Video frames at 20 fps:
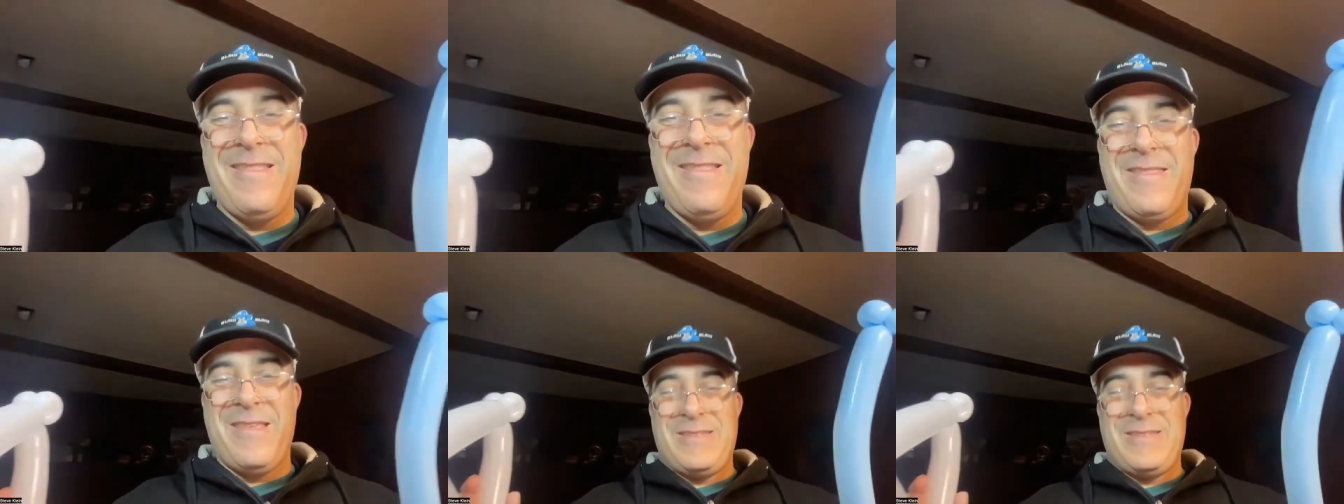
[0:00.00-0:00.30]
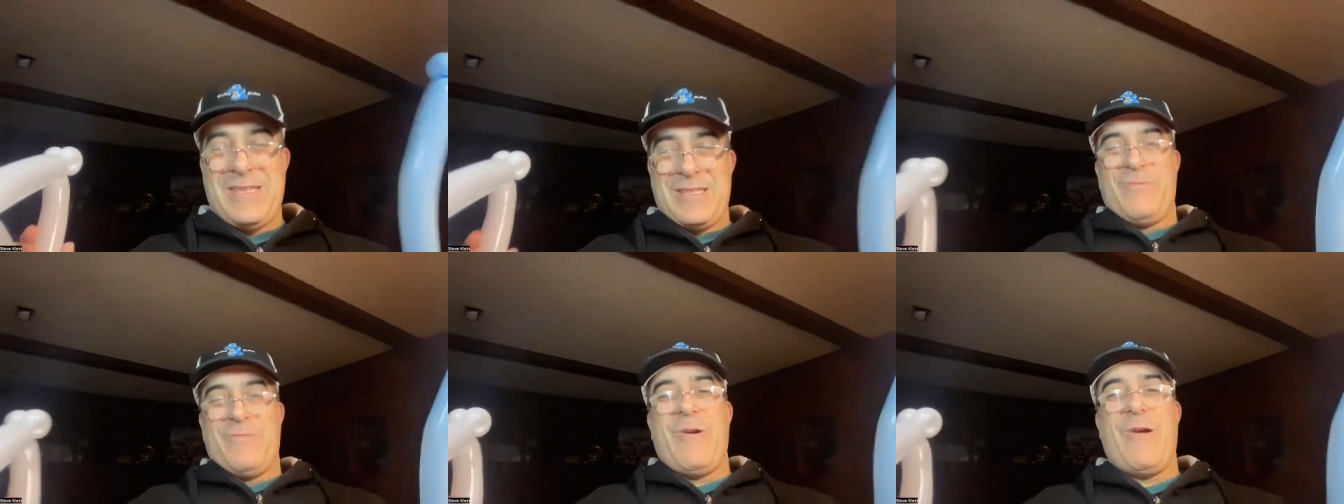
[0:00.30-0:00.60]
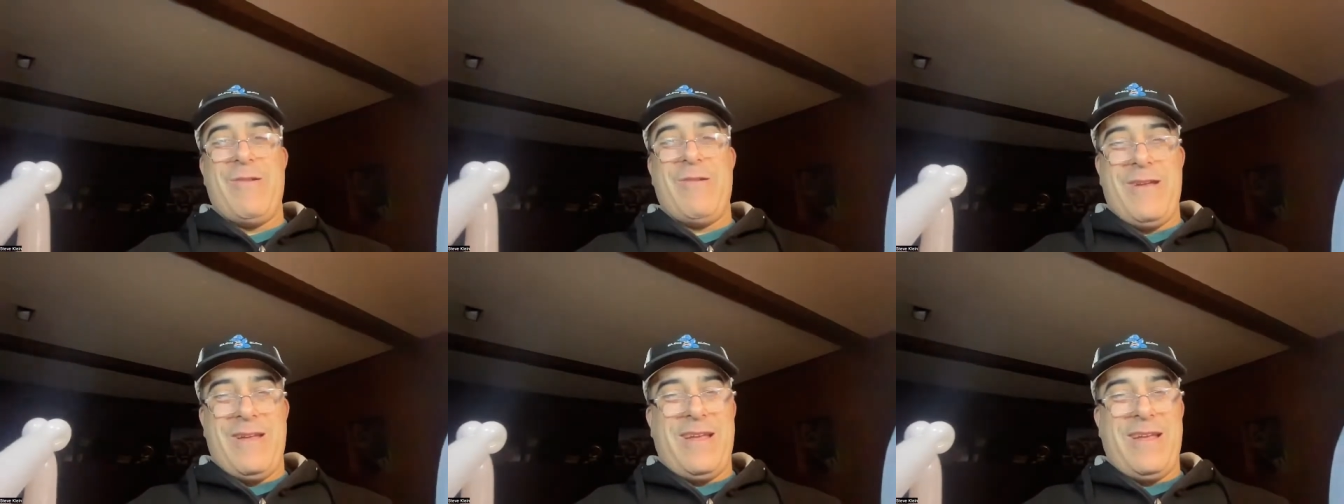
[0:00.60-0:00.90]
This is
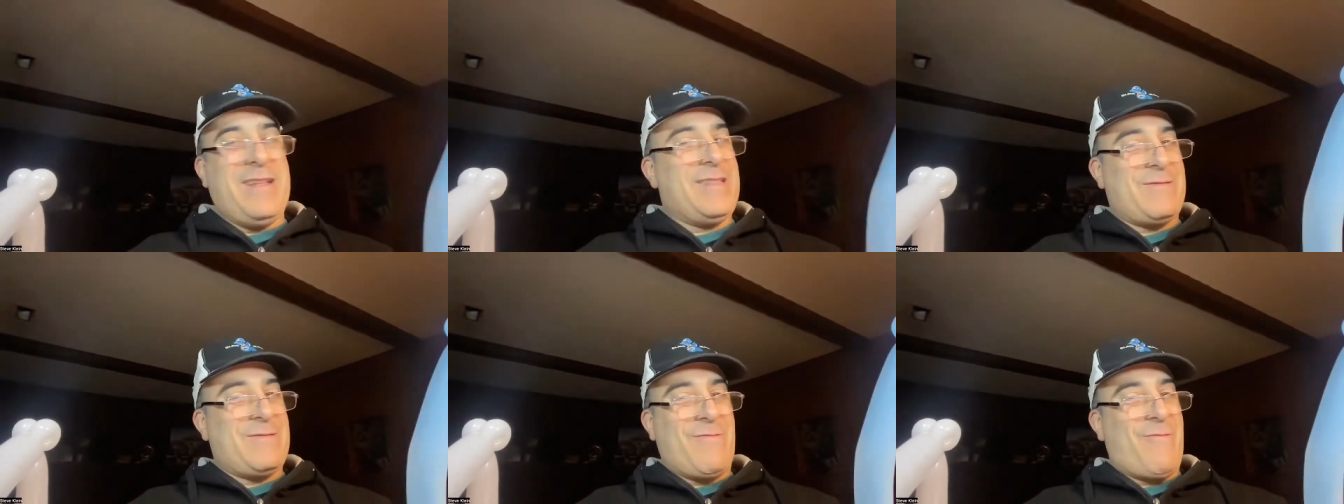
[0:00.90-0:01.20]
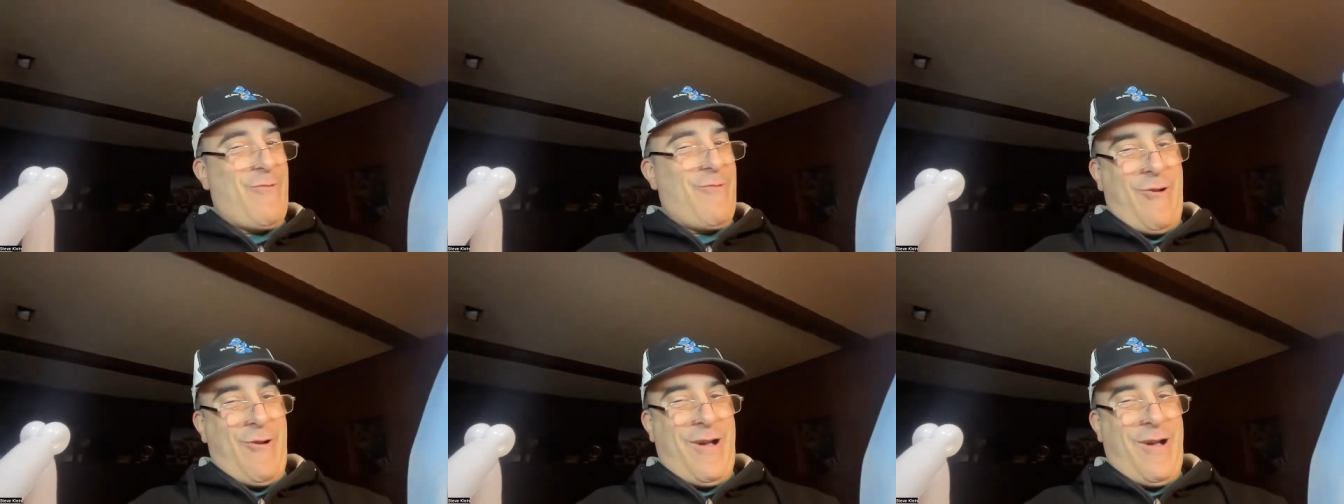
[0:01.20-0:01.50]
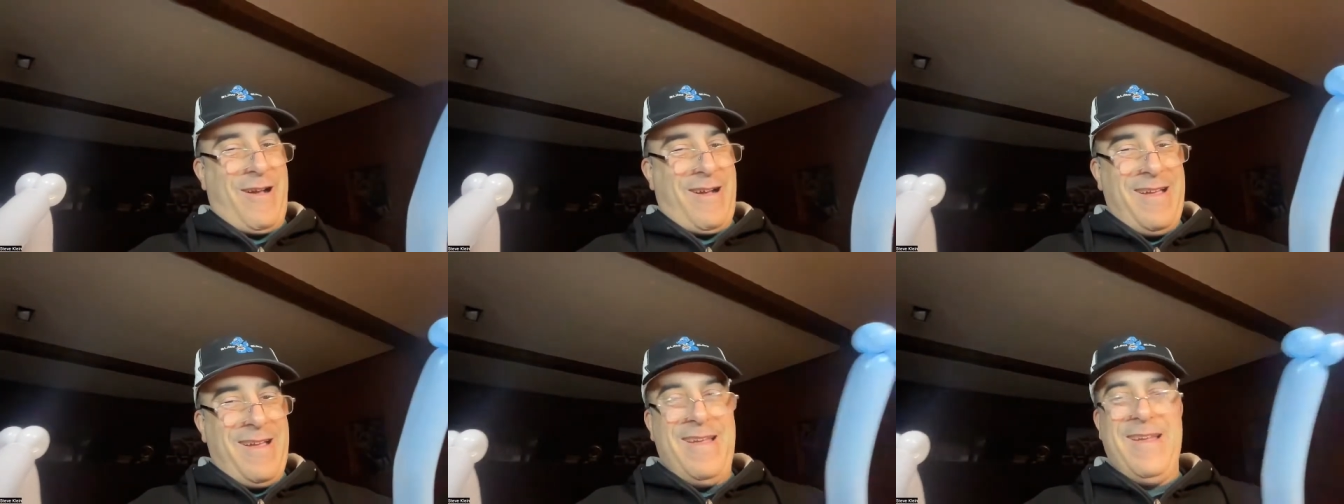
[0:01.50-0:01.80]
where it's
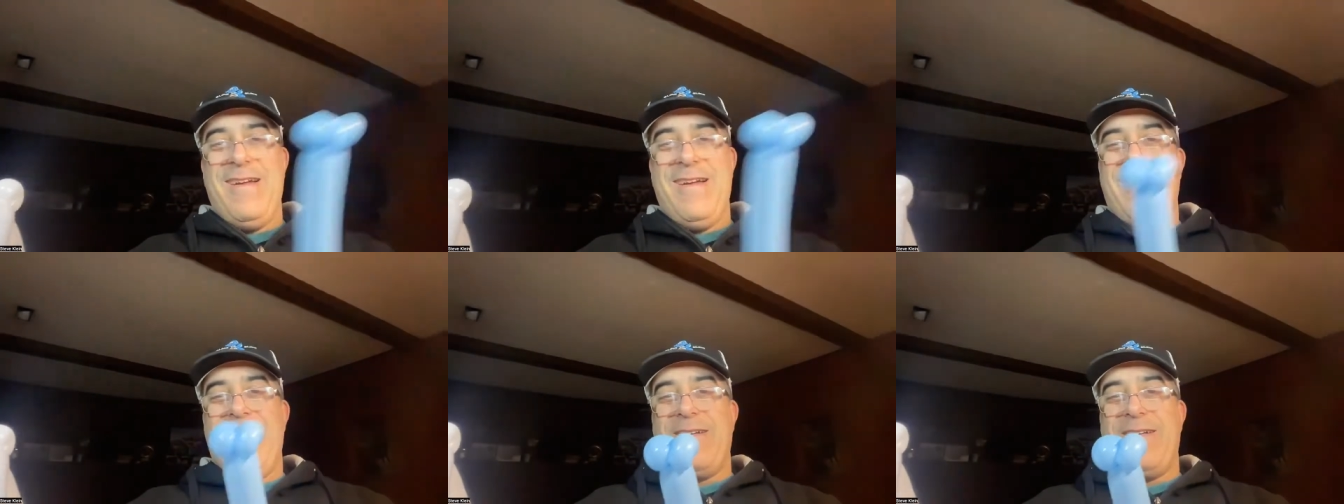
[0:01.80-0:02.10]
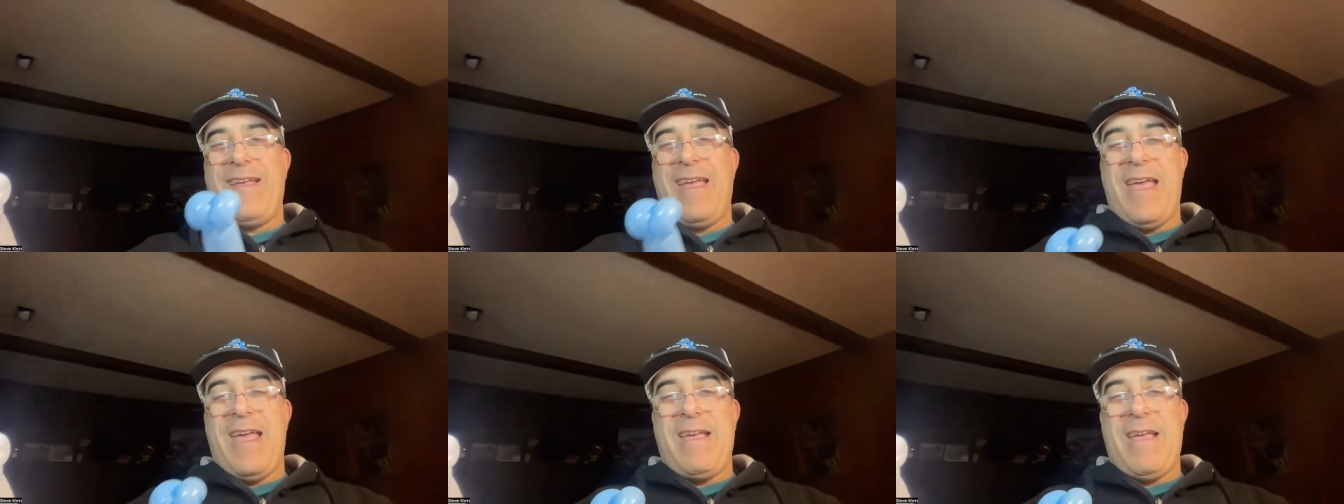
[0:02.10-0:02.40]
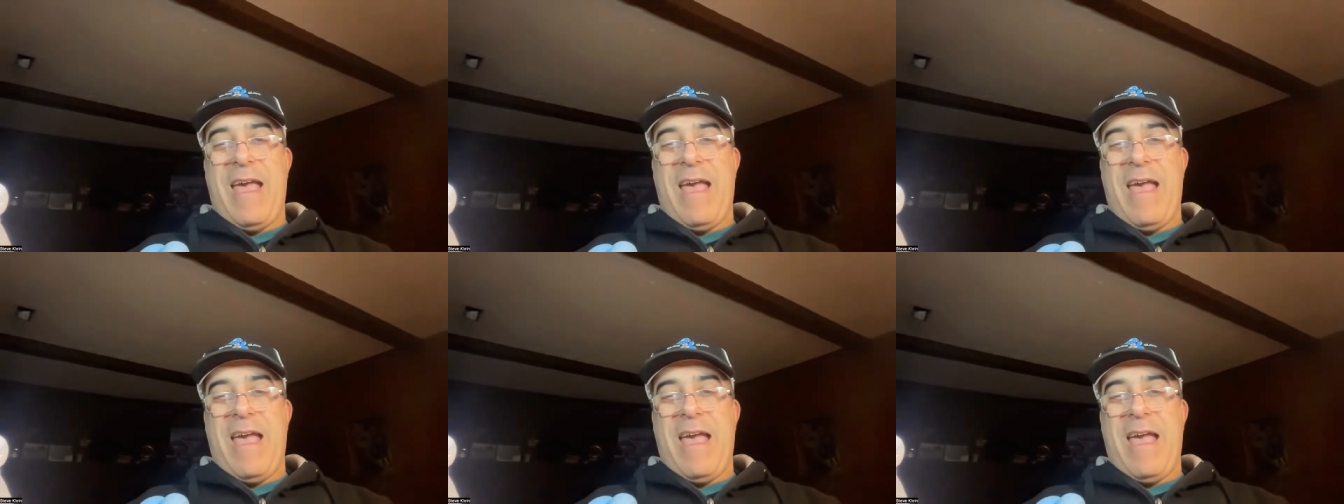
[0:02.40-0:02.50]
wrong. Okay,